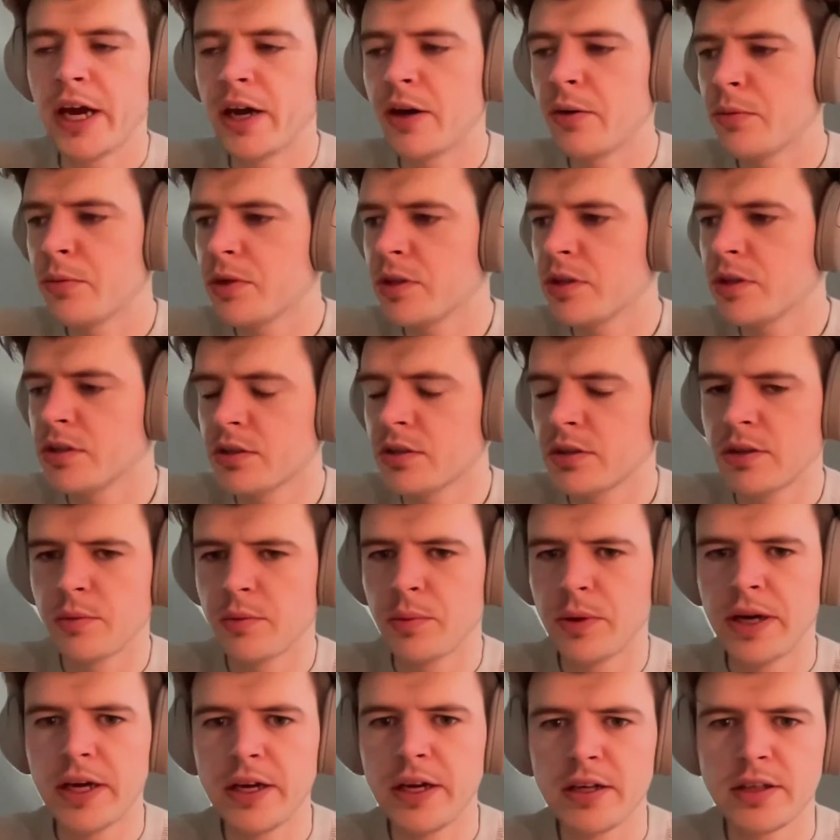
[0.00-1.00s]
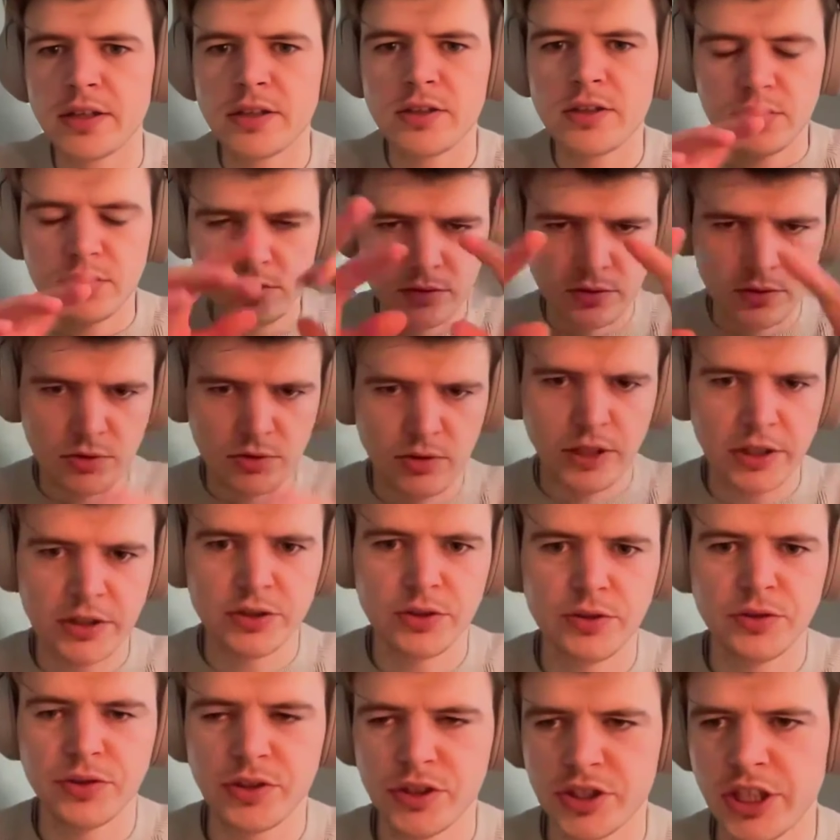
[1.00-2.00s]
Yeah, I will, when I try to
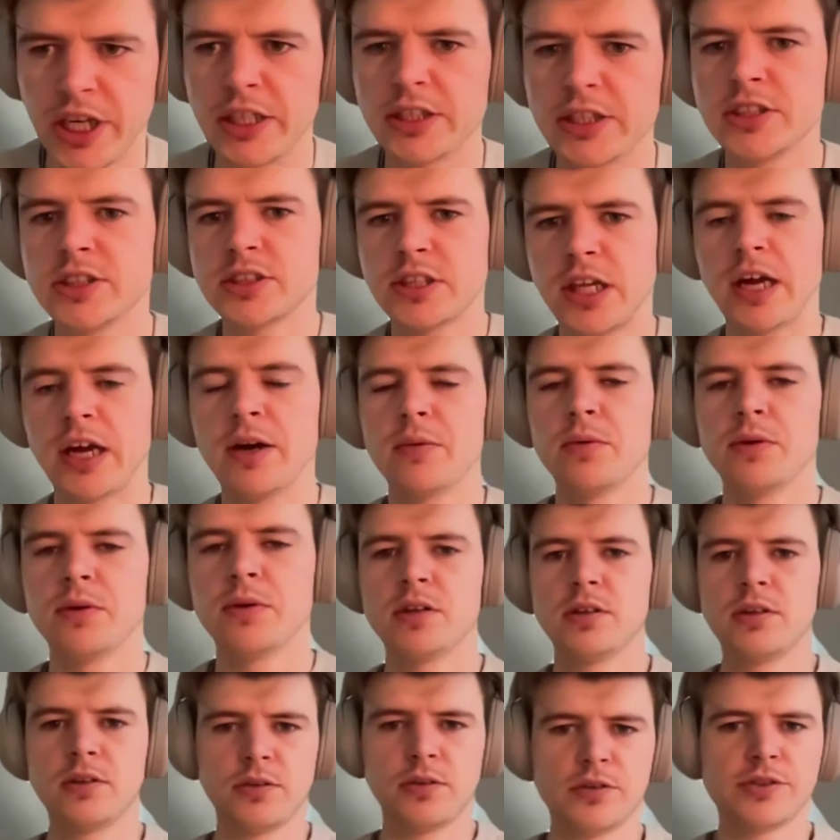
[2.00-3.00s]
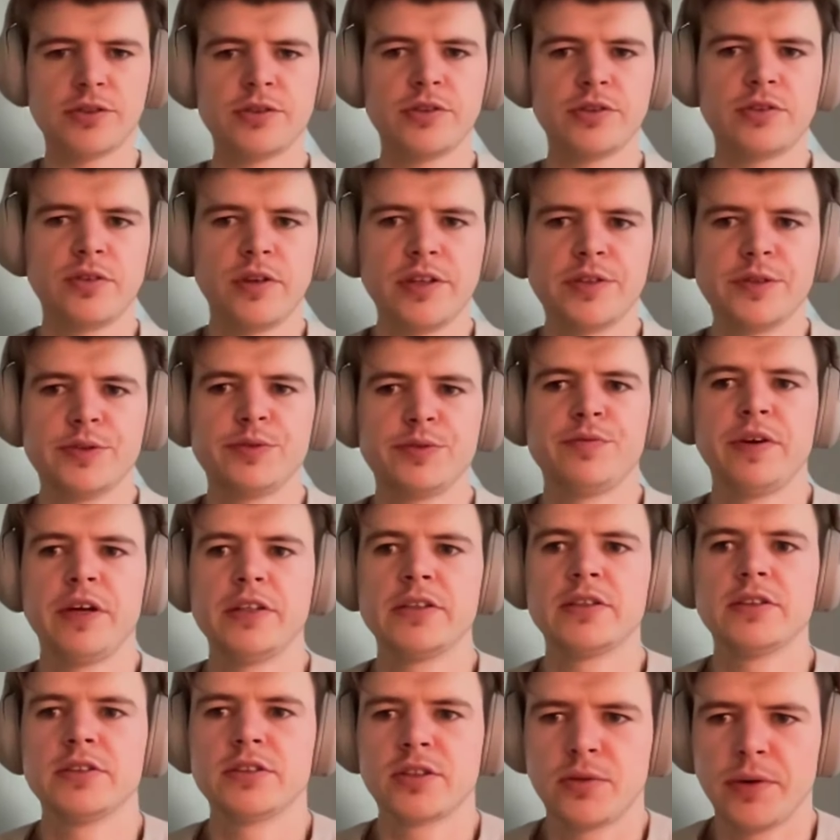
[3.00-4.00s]
do the changes, I will also try to
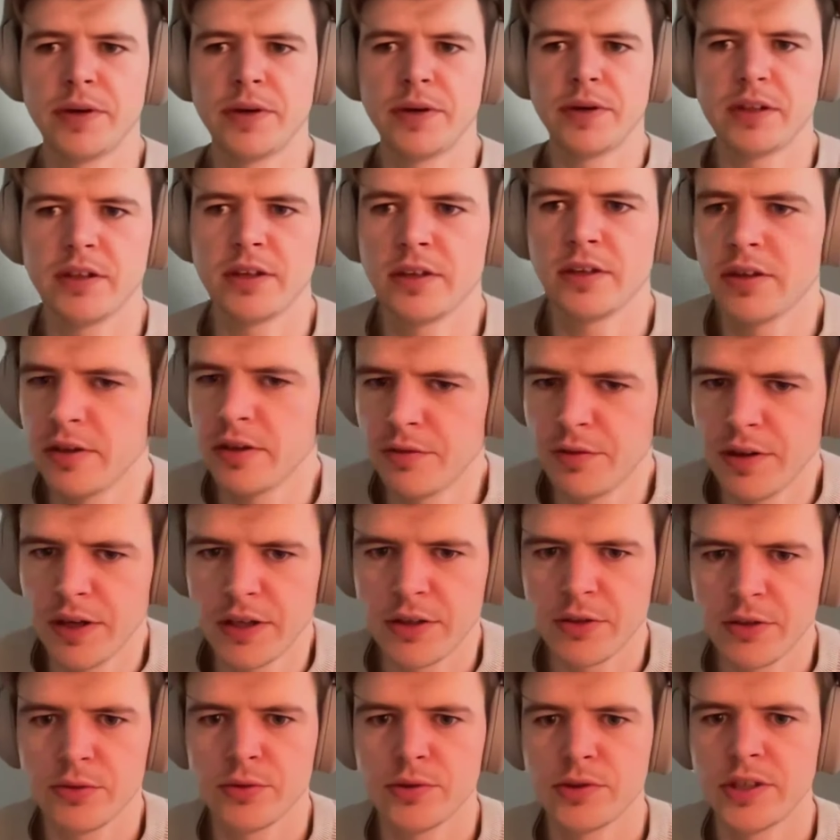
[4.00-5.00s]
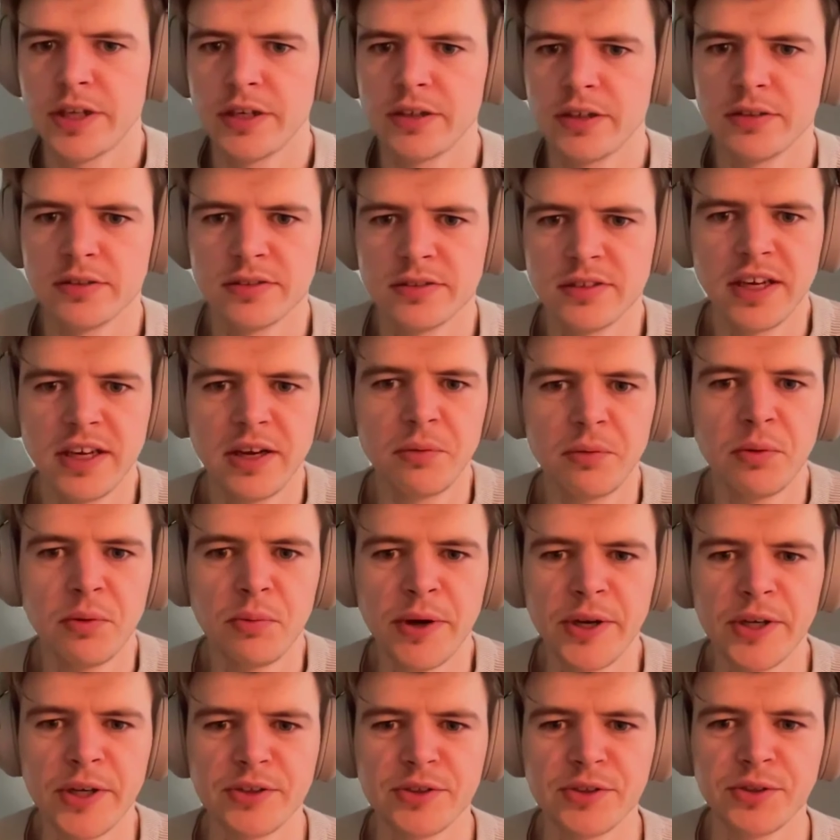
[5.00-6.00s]
find it quickly. If I don't, then I will
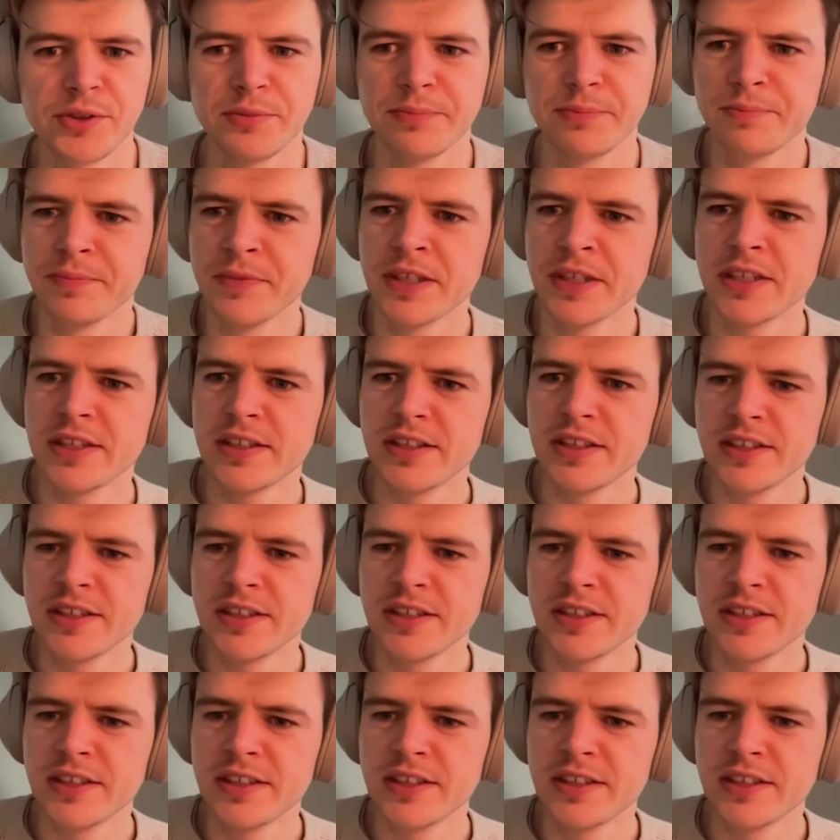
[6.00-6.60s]
wait on you.